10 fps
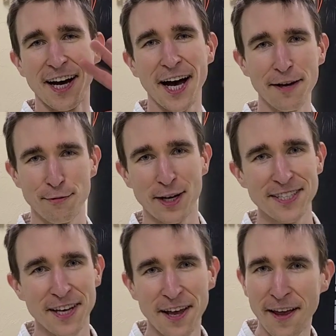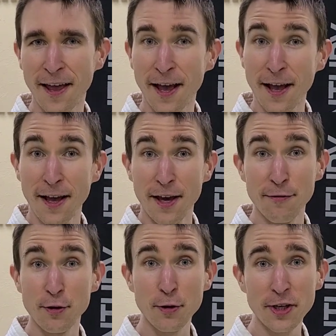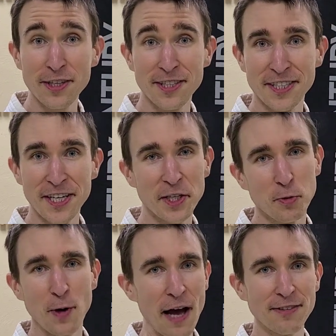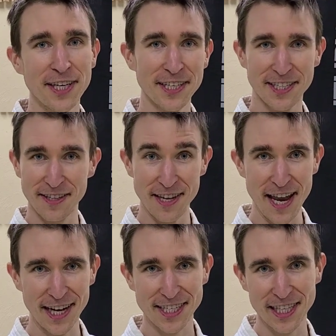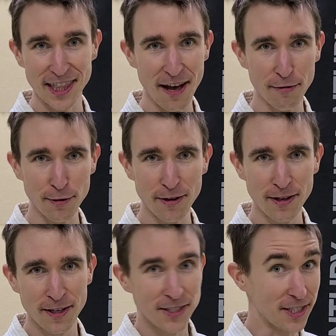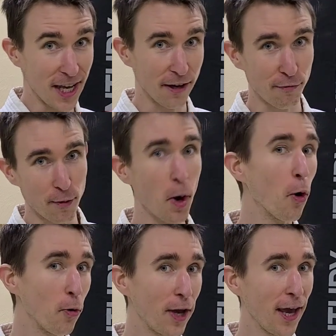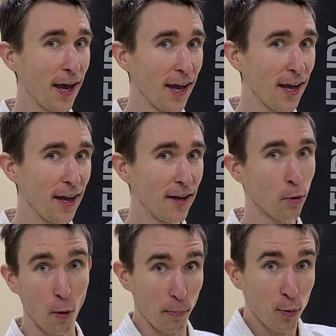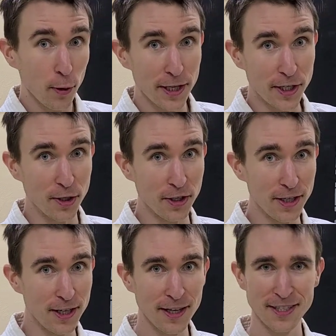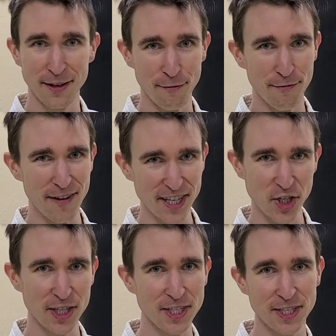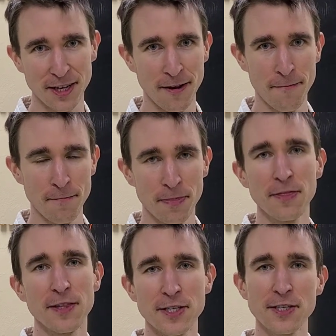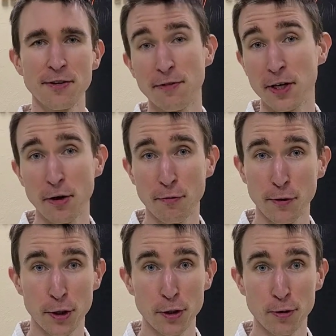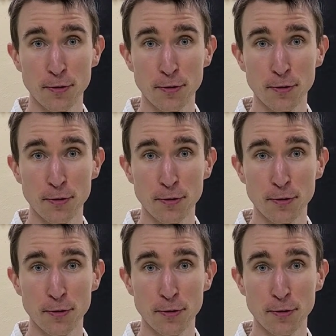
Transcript: Hi friends. If you're looking to take your round kick to the next level, to take it from okay or pretty good to vicious, this is the video for you.